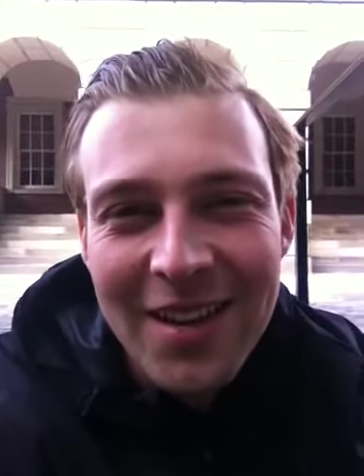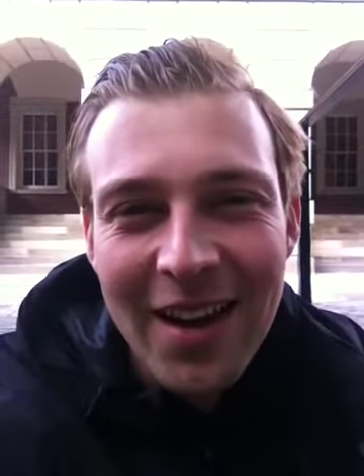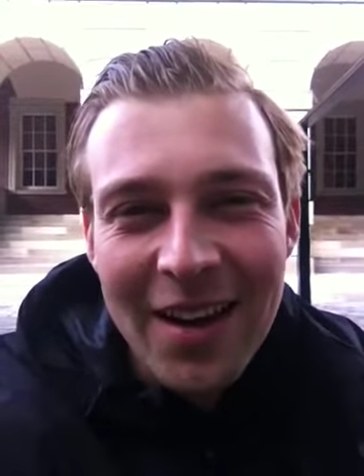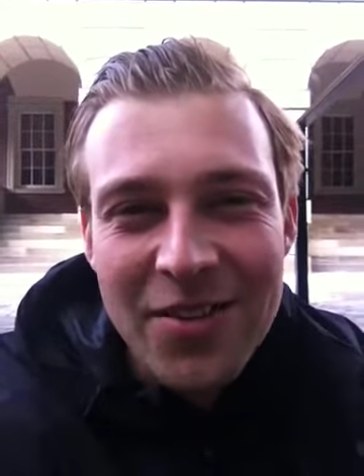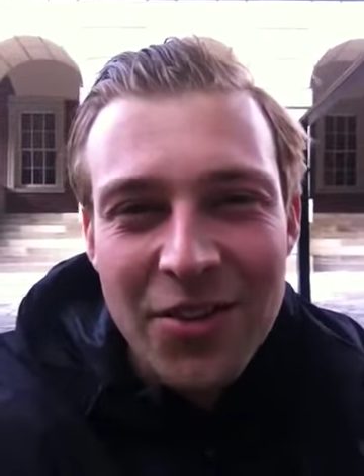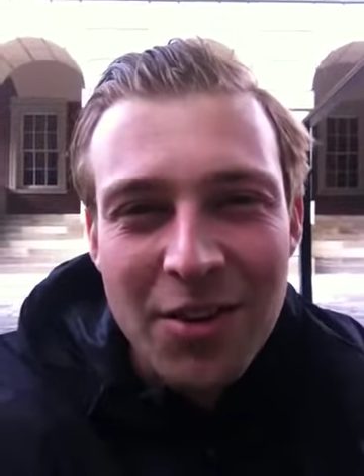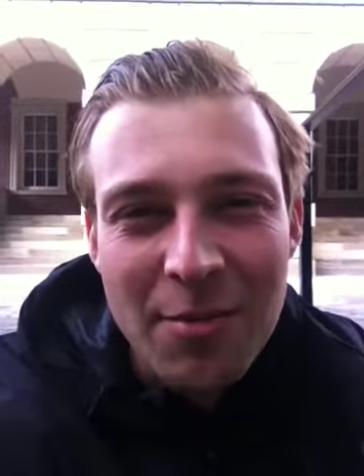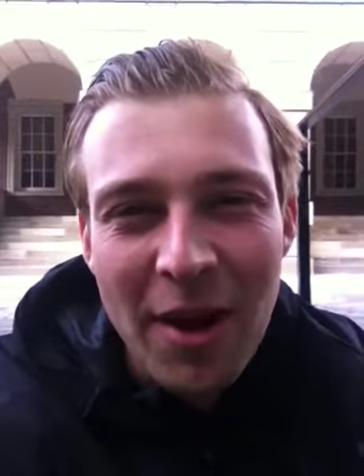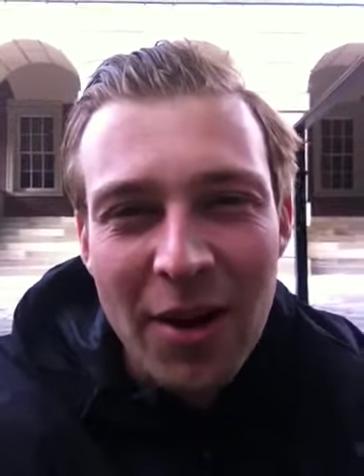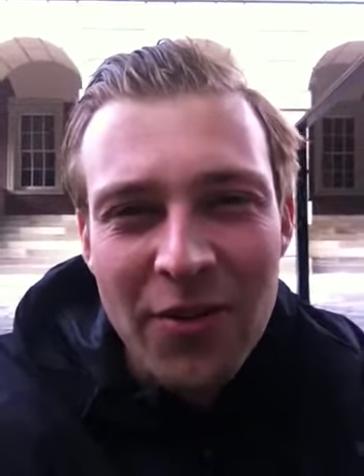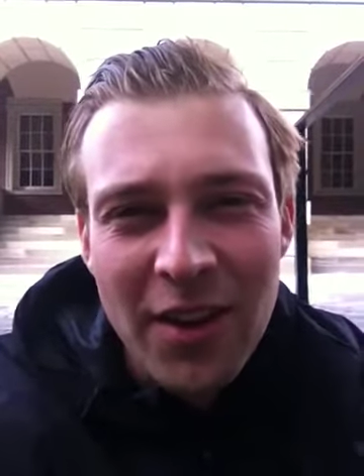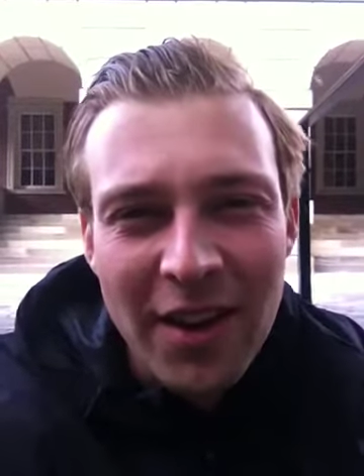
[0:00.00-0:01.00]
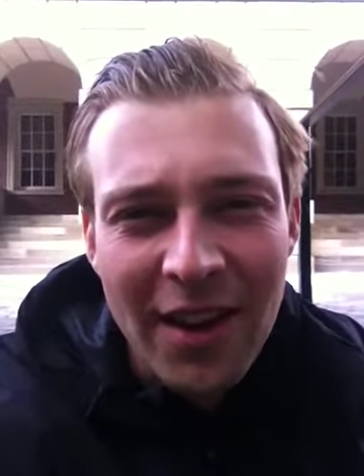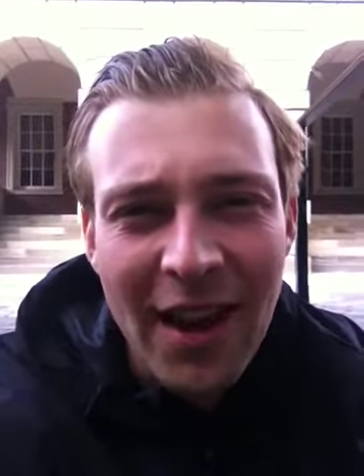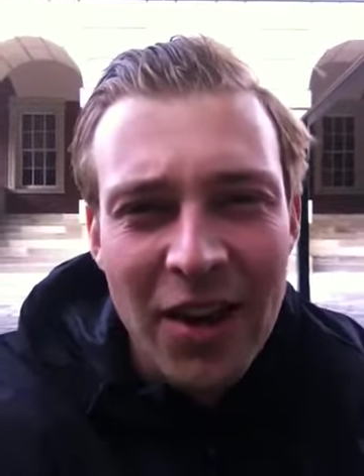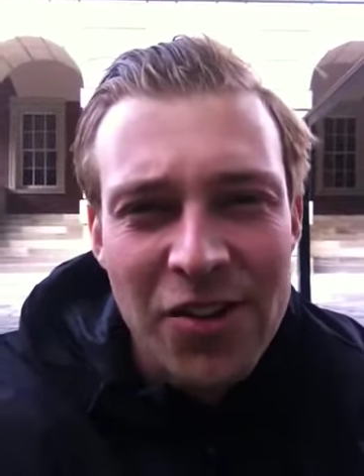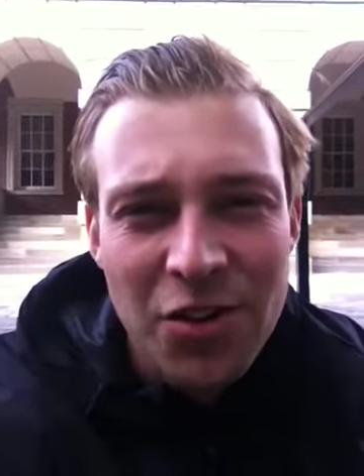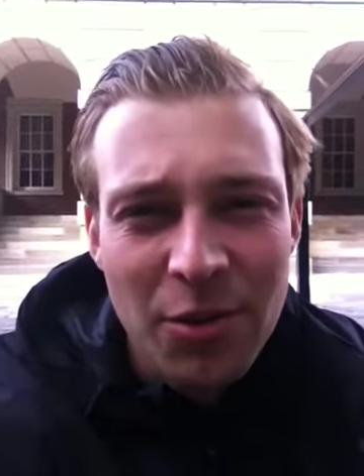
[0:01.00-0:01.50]
And it's just a matter of taking
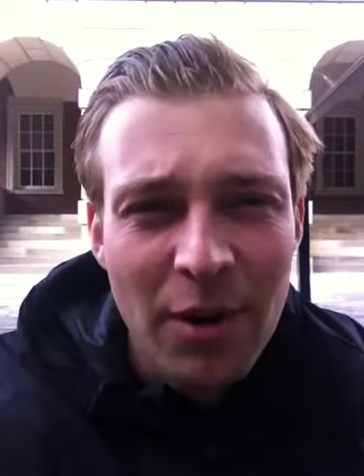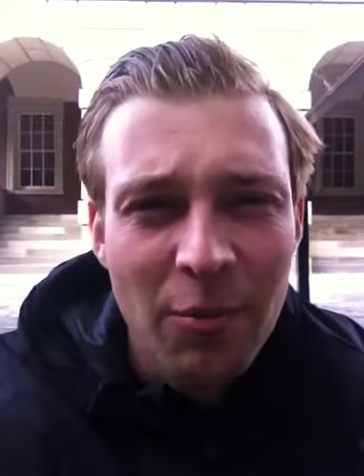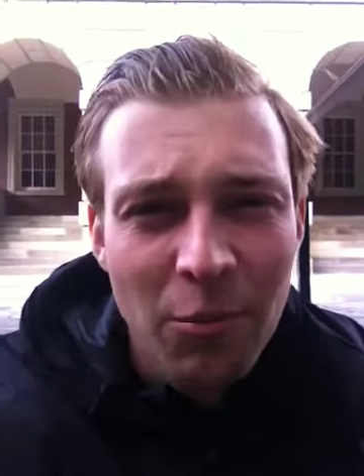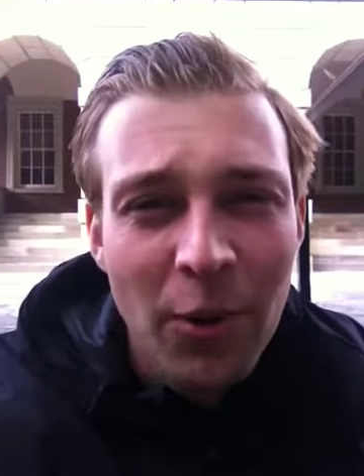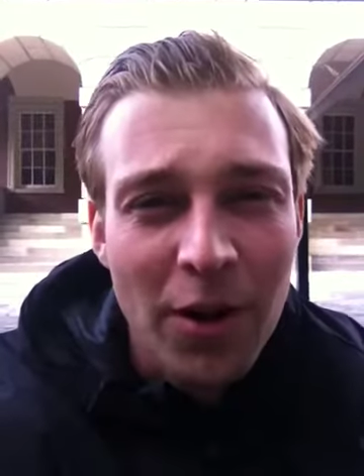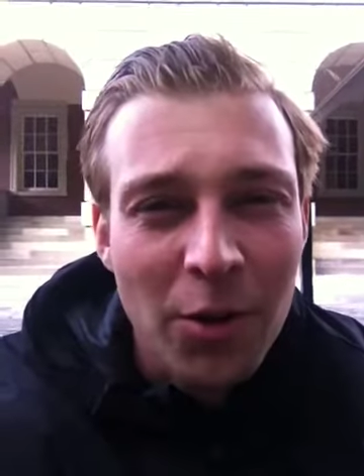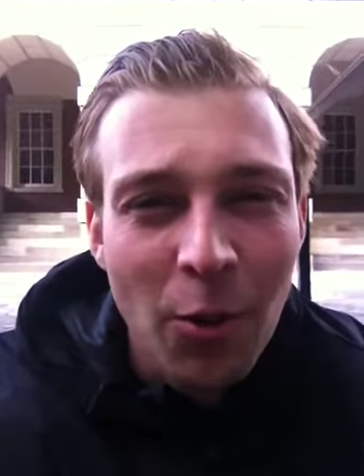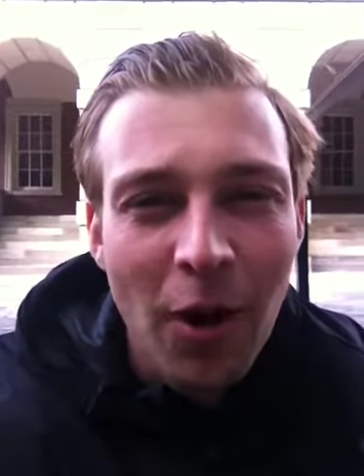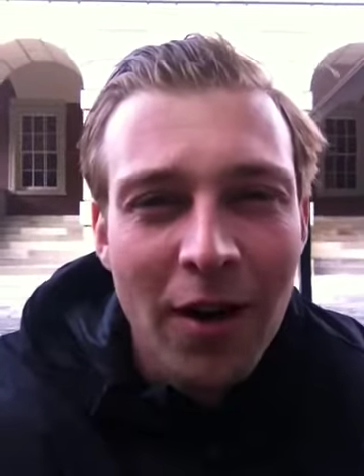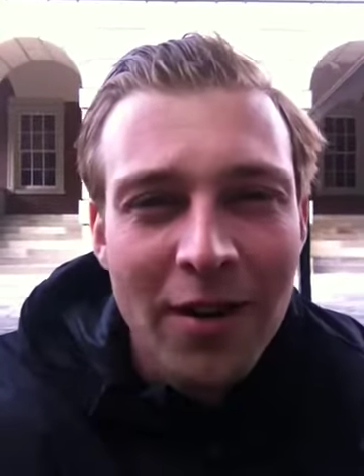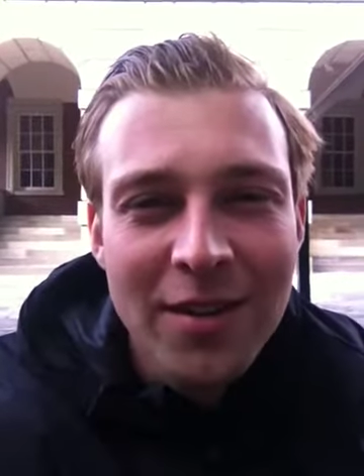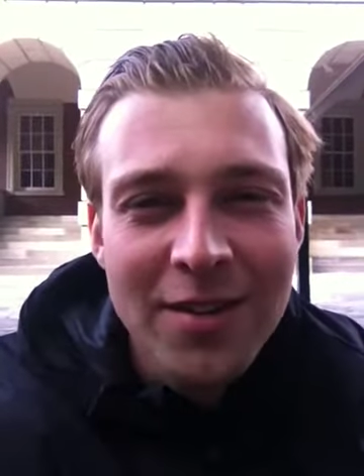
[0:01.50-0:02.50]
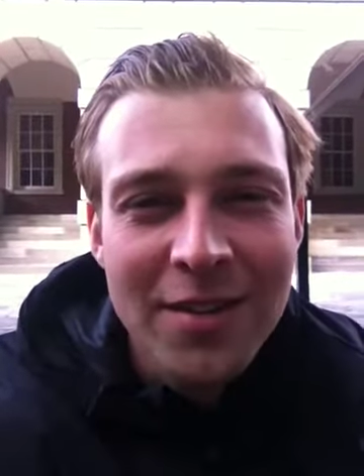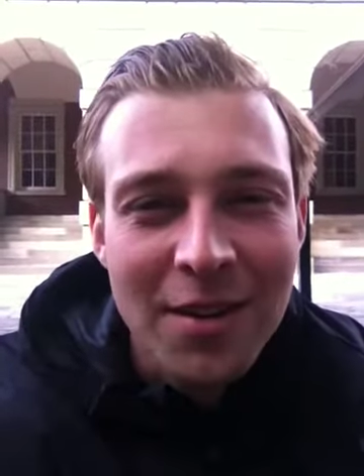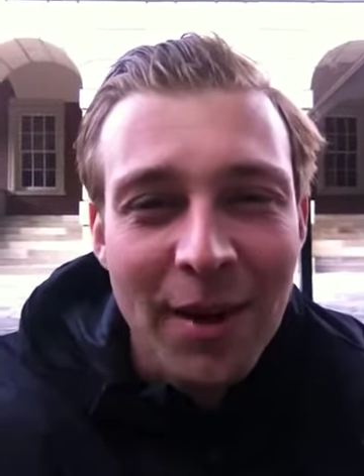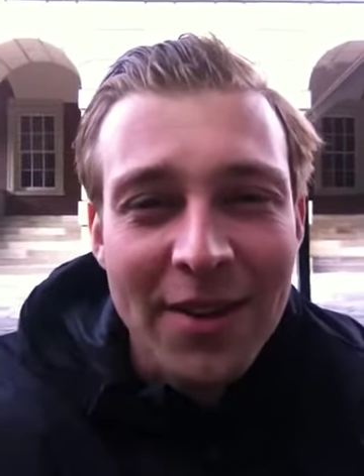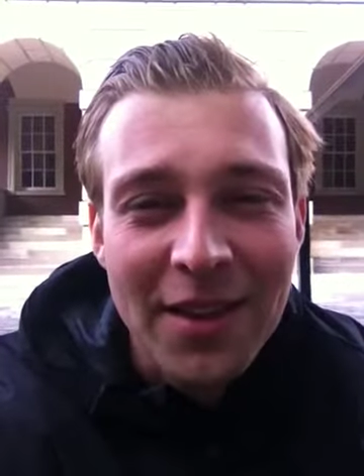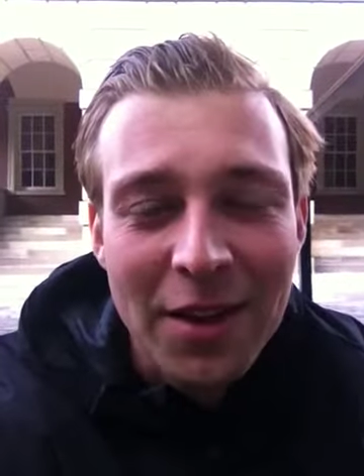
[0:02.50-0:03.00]
action around what you want to
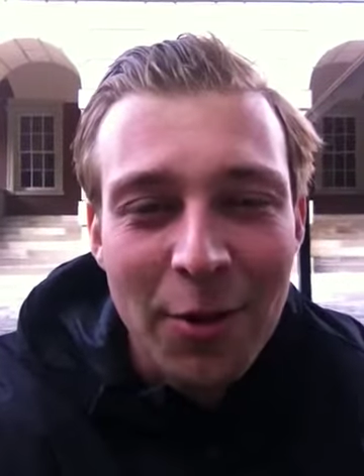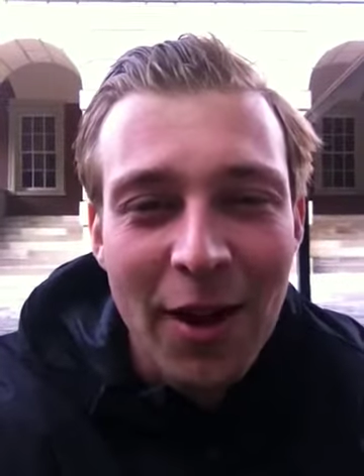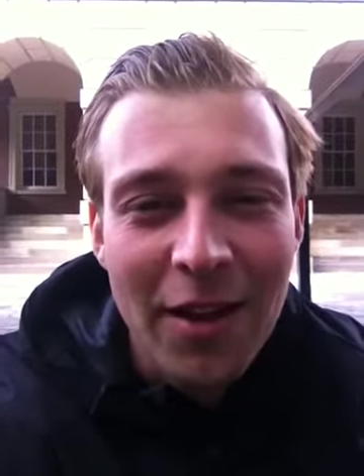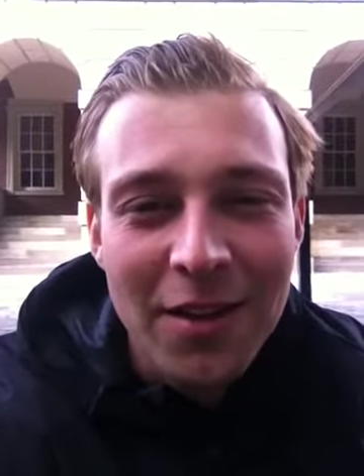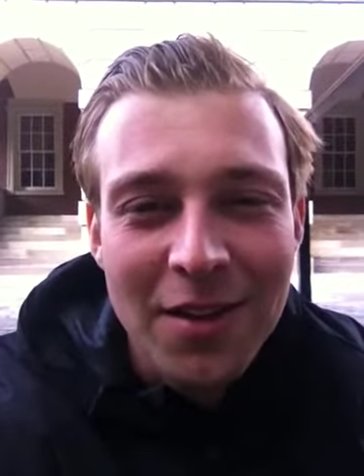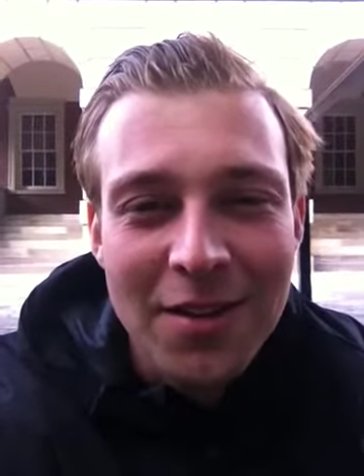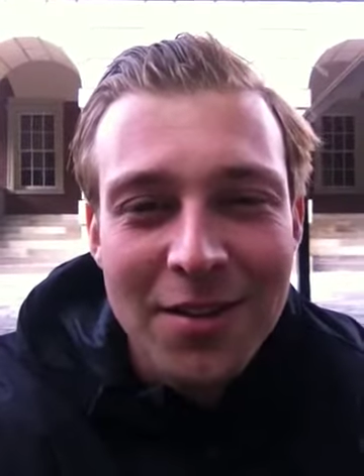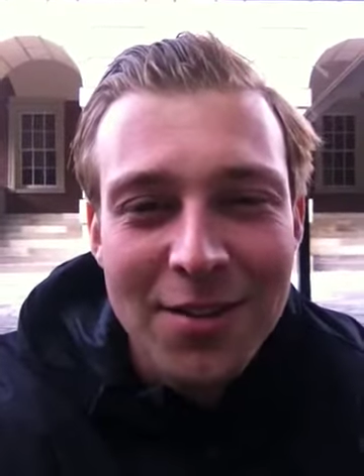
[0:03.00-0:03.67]
make that a reality.